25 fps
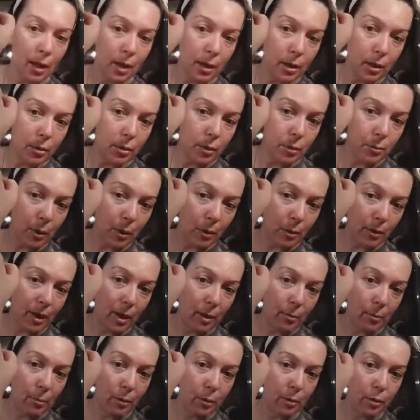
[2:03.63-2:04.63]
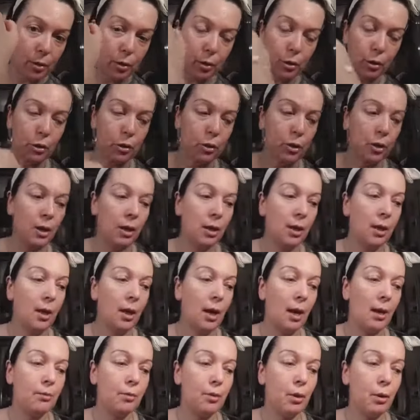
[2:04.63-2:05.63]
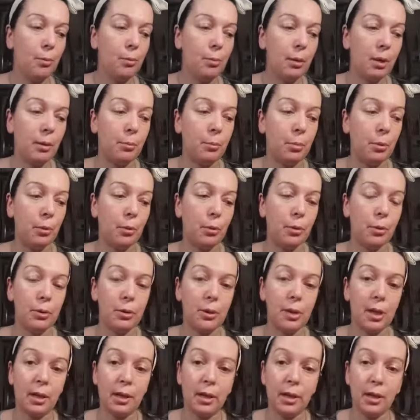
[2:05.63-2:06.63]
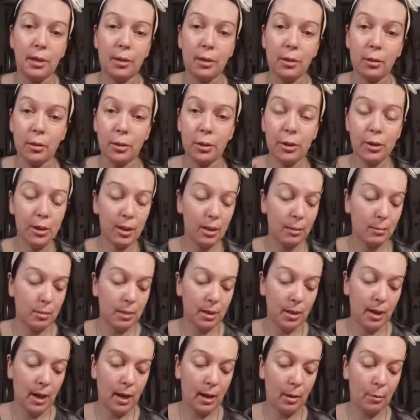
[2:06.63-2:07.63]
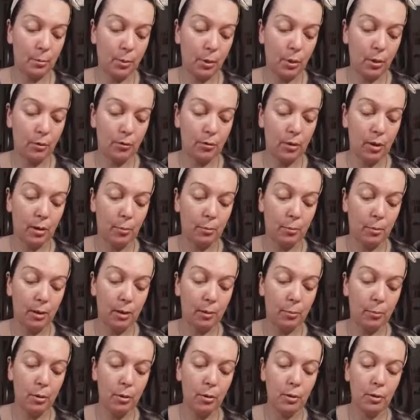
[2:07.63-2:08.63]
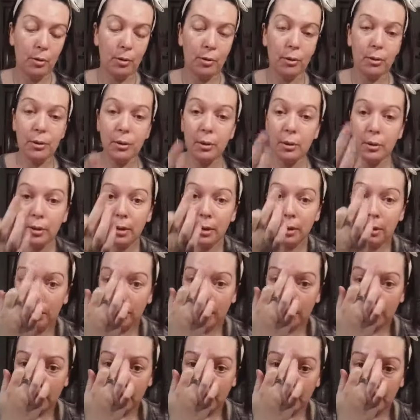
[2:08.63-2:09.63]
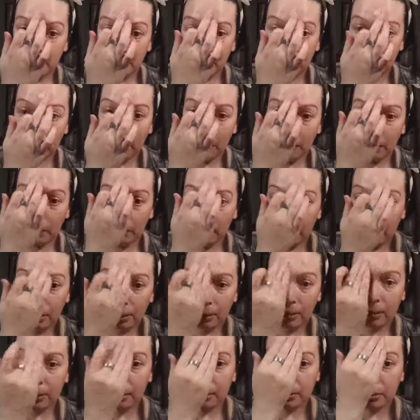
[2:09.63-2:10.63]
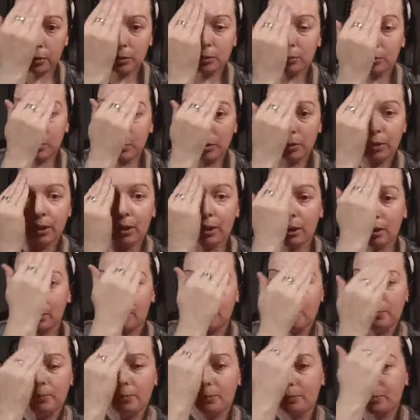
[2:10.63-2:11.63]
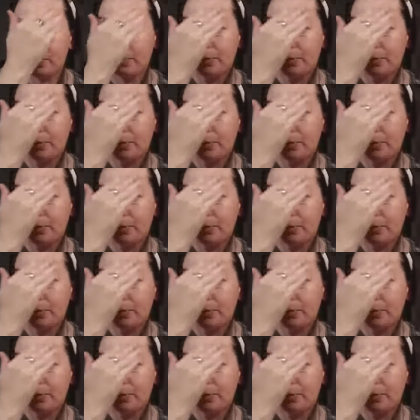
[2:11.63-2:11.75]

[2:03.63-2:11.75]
I use about that much. I've got big pores and it does seem to help cover my pores. So I'll just put that on.